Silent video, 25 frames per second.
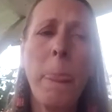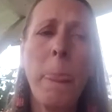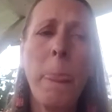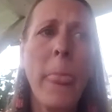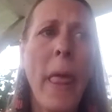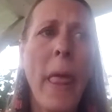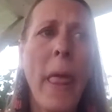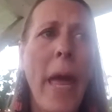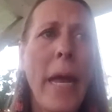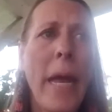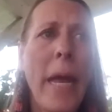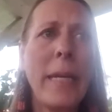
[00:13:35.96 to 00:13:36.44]

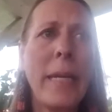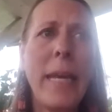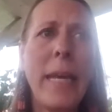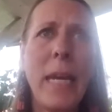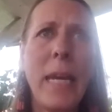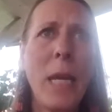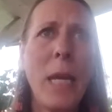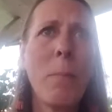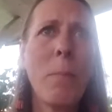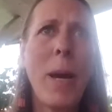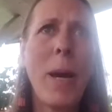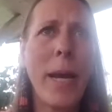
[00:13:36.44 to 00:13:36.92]
And
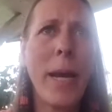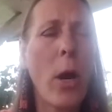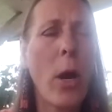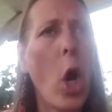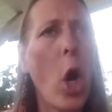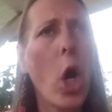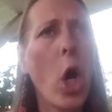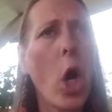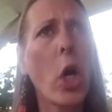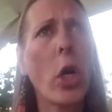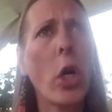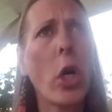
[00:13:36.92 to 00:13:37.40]
getting my
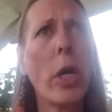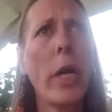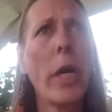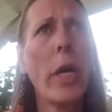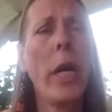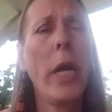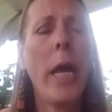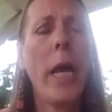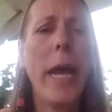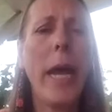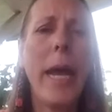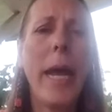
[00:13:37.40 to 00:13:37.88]
card,
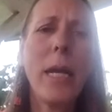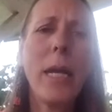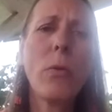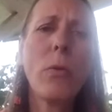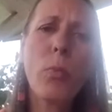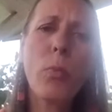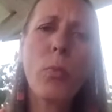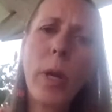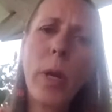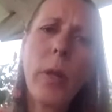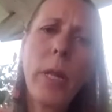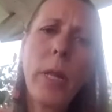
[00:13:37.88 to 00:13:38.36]

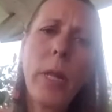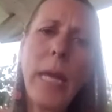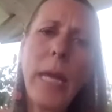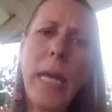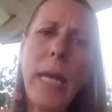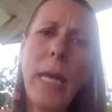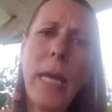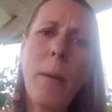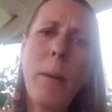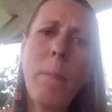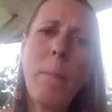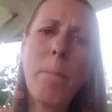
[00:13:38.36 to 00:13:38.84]

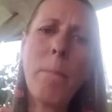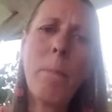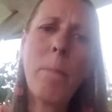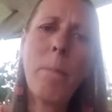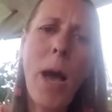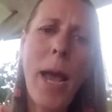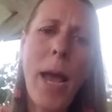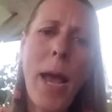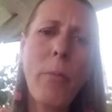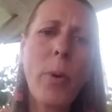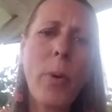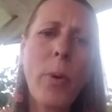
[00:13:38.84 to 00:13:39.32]

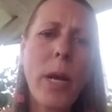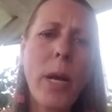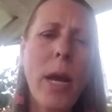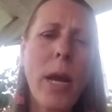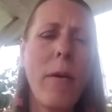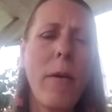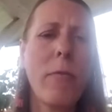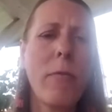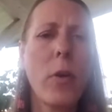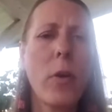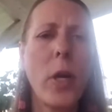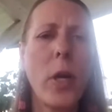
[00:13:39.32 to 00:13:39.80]
my
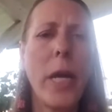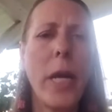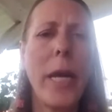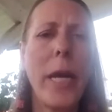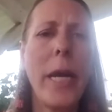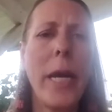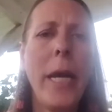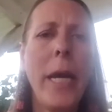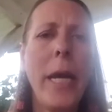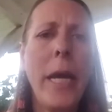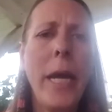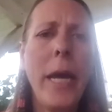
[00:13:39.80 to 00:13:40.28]

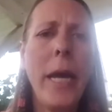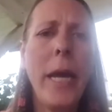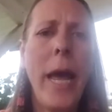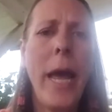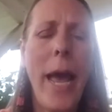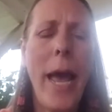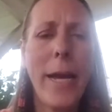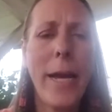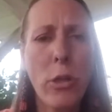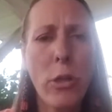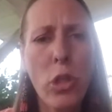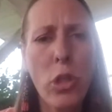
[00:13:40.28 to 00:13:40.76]
recovery
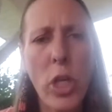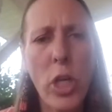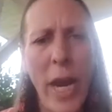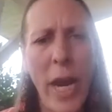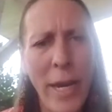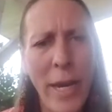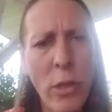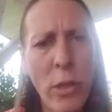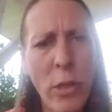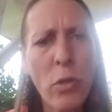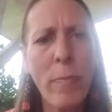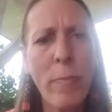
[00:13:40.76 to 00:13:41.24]
has
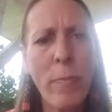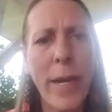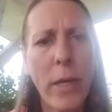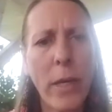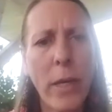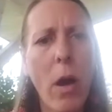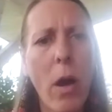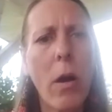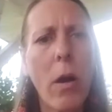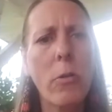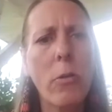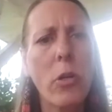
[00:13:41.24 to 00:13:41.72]
changed my
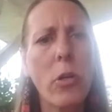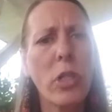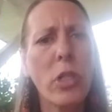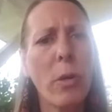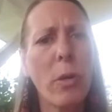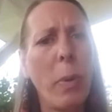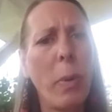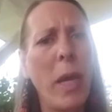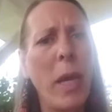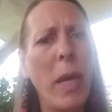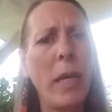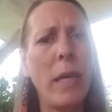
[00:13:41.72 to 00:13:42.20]
doctor's
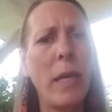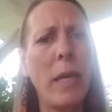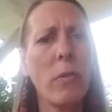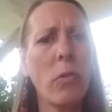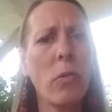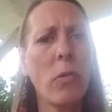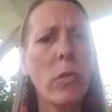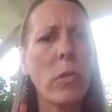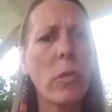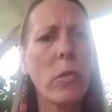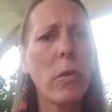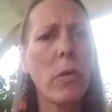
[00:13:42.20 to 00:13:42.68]

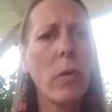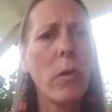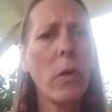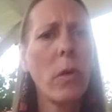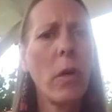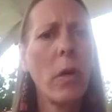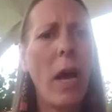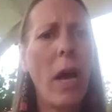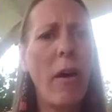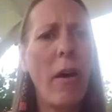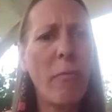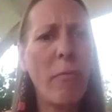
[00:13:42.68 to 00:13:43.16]
opinions
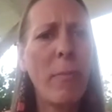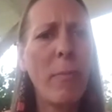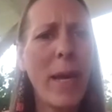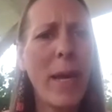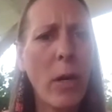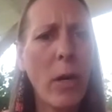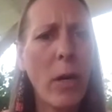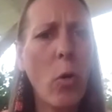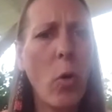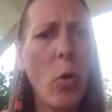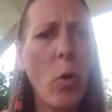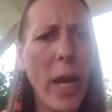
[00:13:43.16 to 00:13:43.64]
of
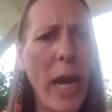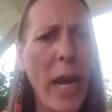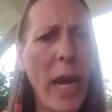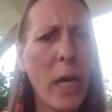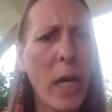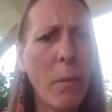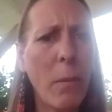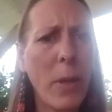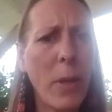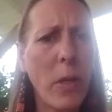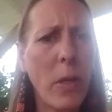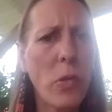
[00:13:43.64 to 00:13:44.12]
medical
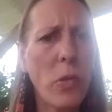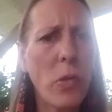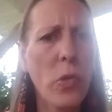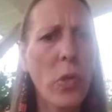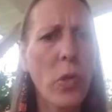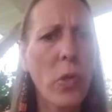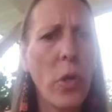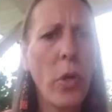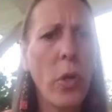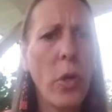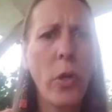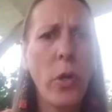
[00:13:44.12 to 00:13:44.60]

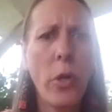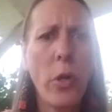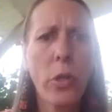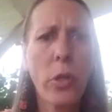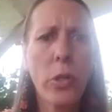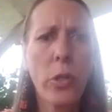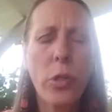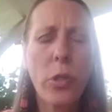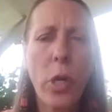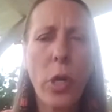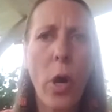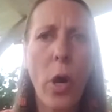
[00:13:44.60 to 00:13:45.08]
cannabis.
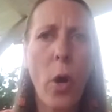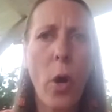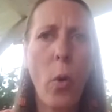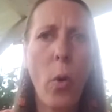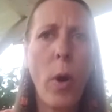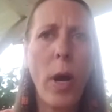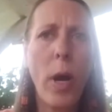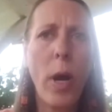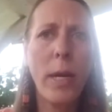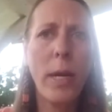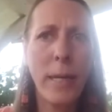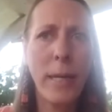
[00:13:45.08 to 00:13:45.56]

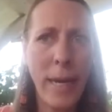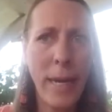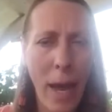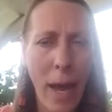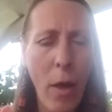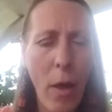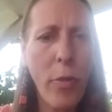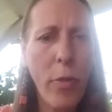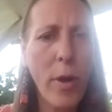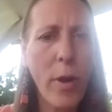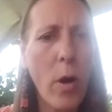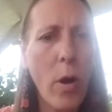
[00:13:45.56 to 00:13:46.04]
So
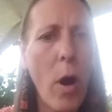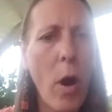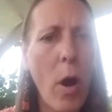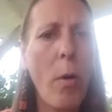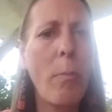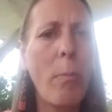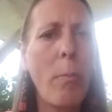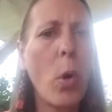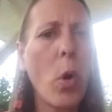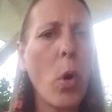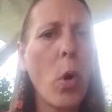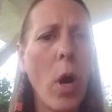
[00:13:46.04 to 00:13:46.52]
now they're all
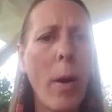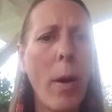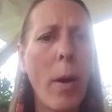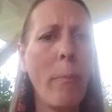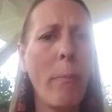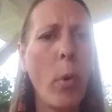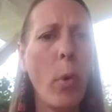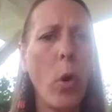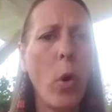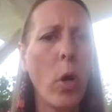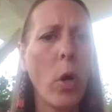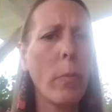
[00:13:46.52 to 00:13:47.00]
more on
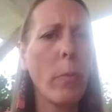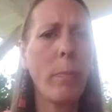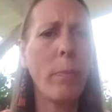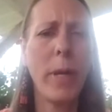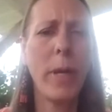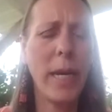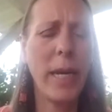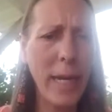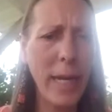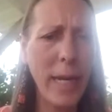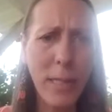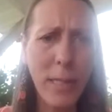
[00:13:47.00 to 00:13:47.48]
board,
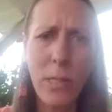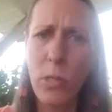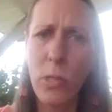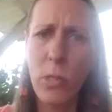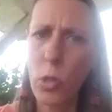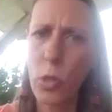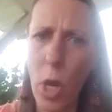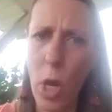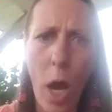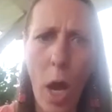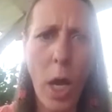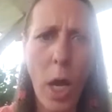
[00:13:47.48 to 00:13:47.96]
but it's
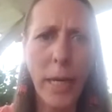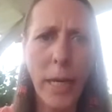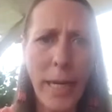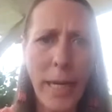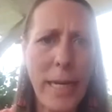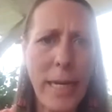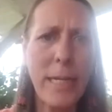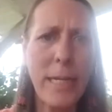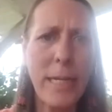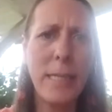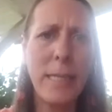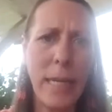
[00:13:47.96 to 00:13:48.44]
not
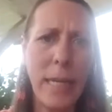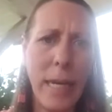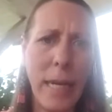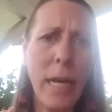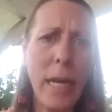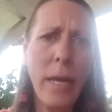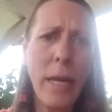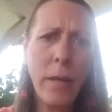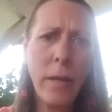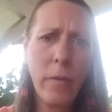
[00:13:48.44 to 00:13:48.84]
easy.